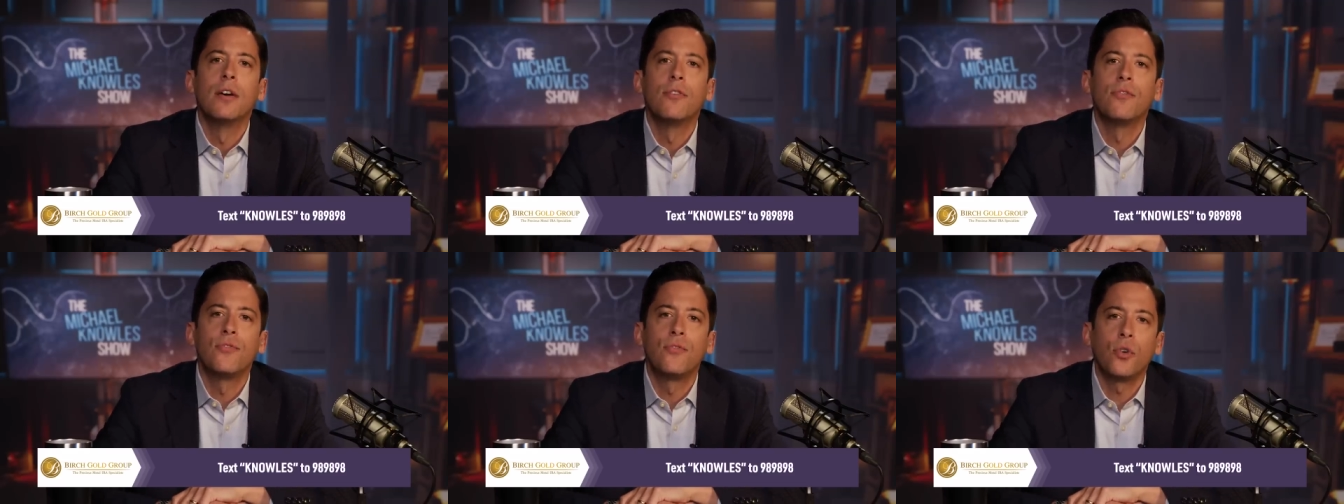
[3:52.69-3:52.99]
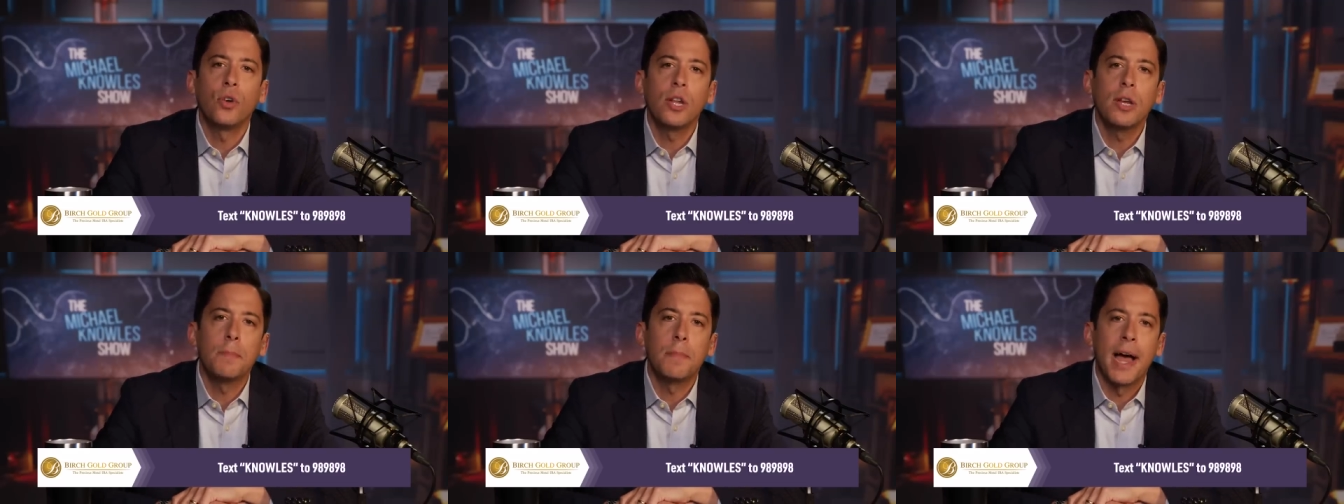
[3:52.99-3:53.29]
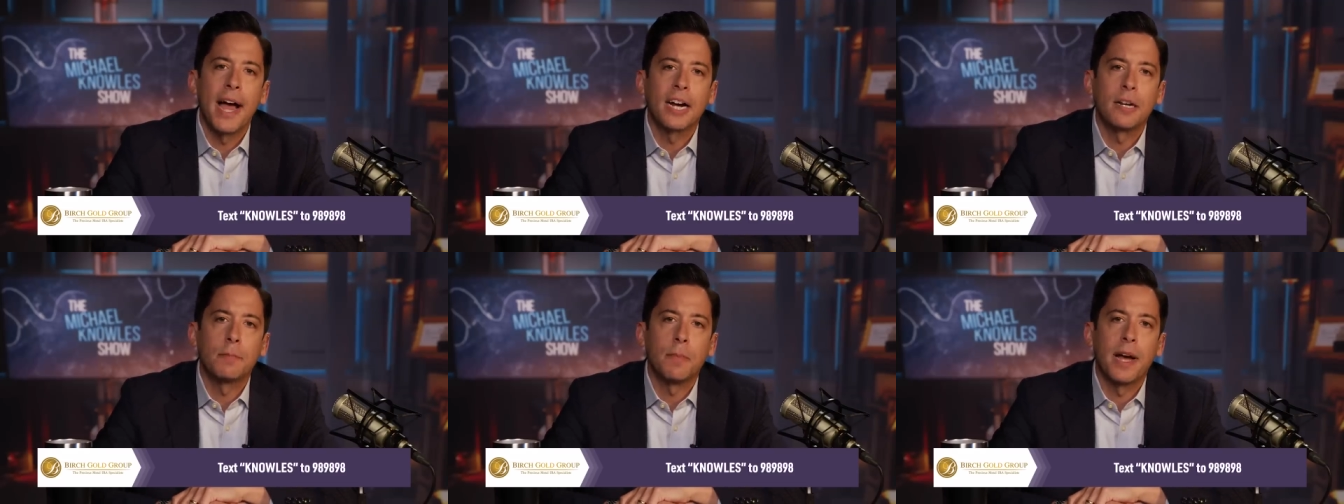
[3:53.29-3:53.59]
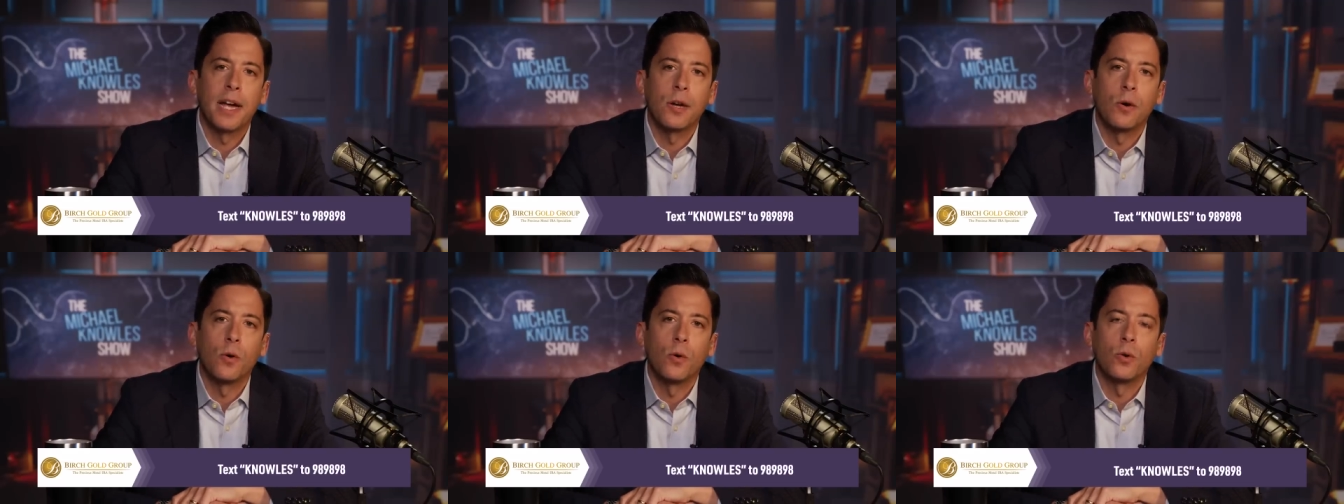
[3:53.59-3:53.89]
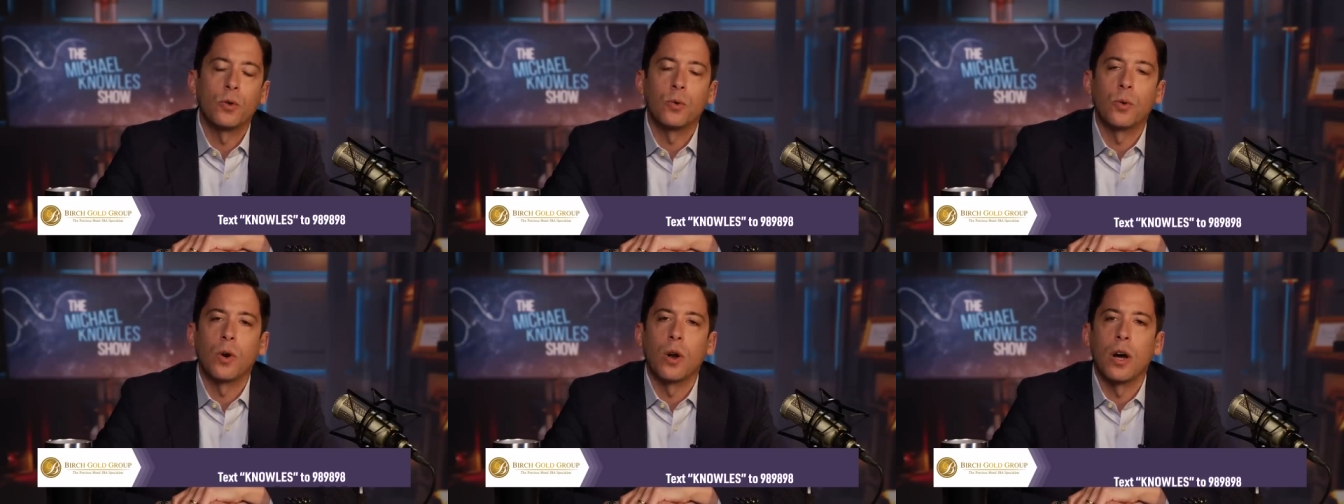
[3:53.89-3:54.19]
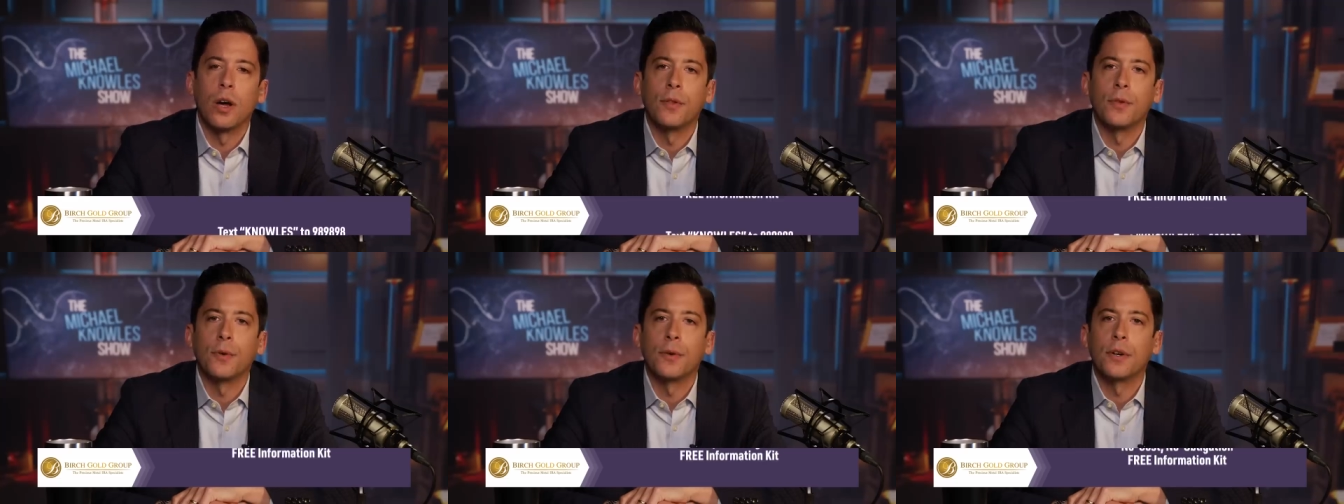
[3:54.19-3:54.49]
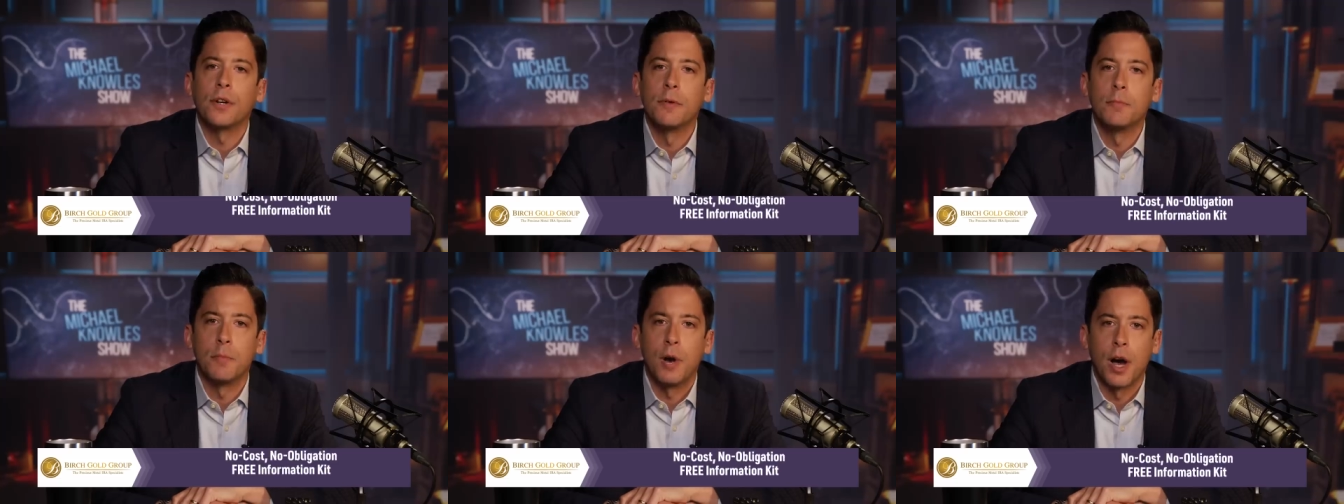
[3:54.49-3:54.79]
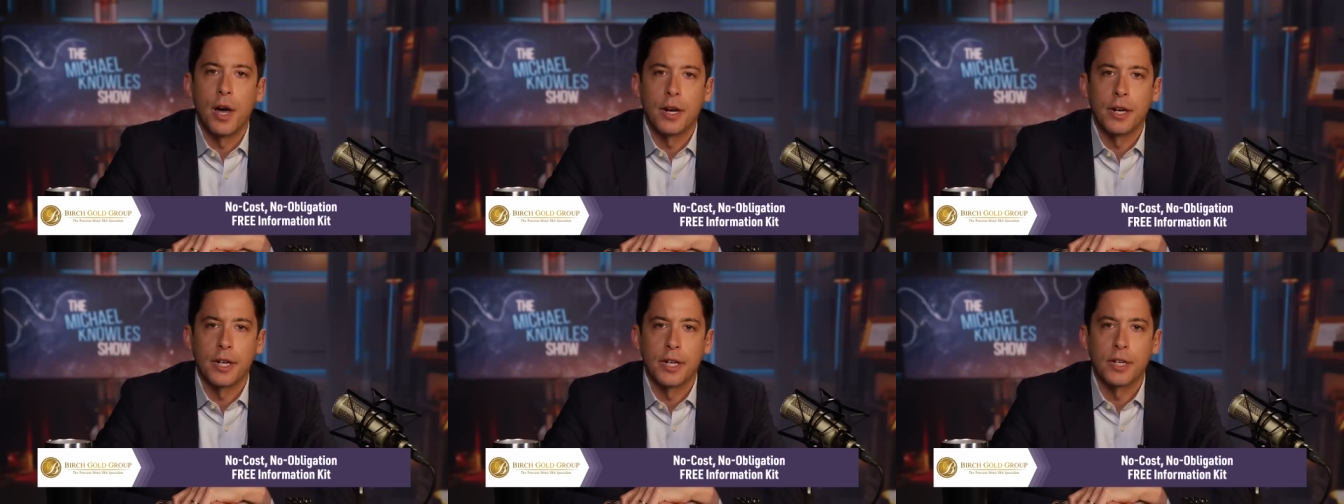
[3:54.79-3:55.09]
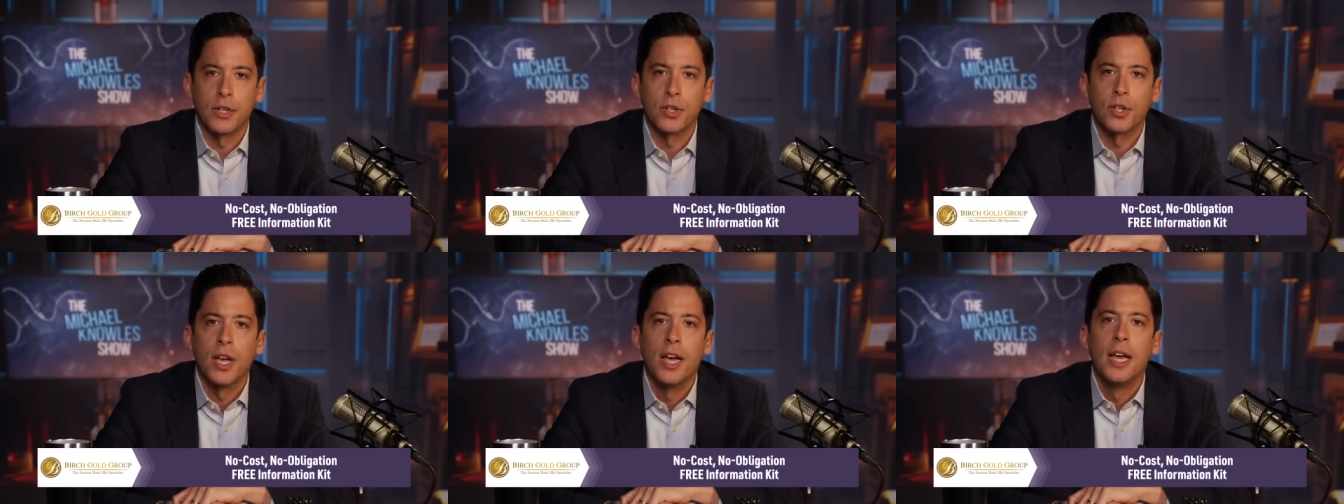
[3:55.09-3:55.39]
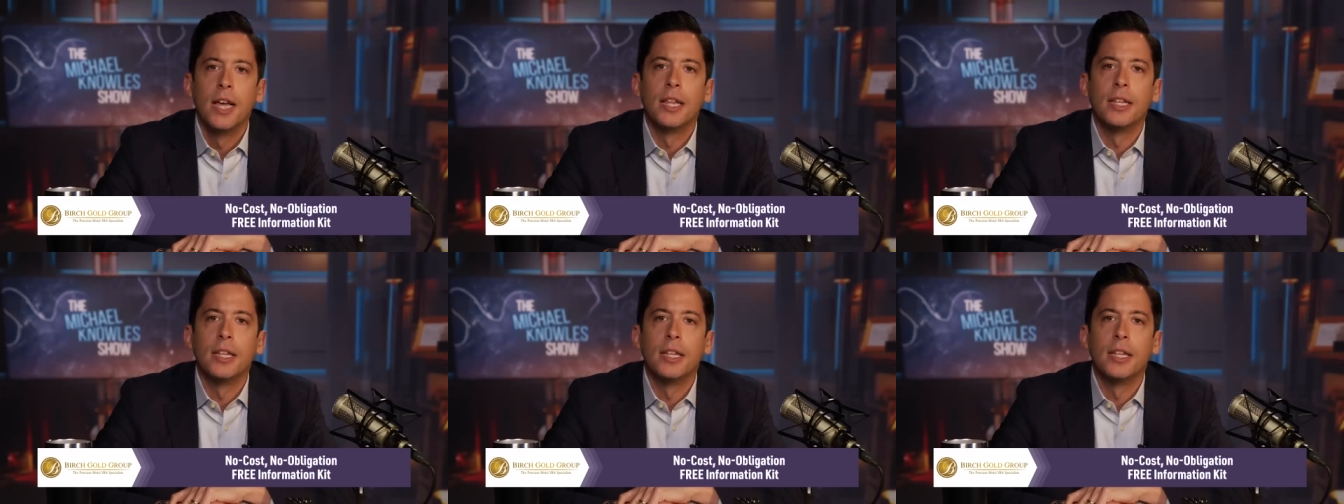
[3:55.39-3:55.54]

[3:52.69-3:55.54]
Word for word: fully backed by gold or other commodities.